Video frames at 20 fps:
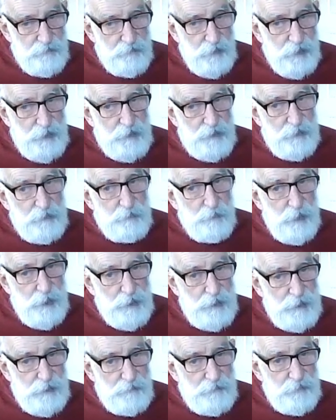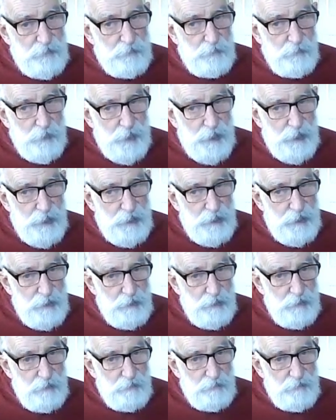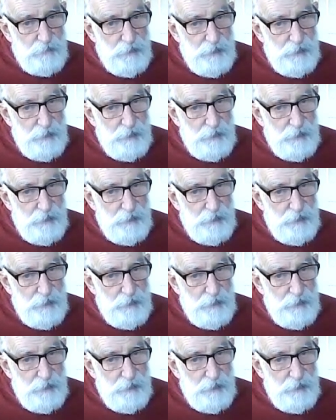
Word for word: find a wonderful way of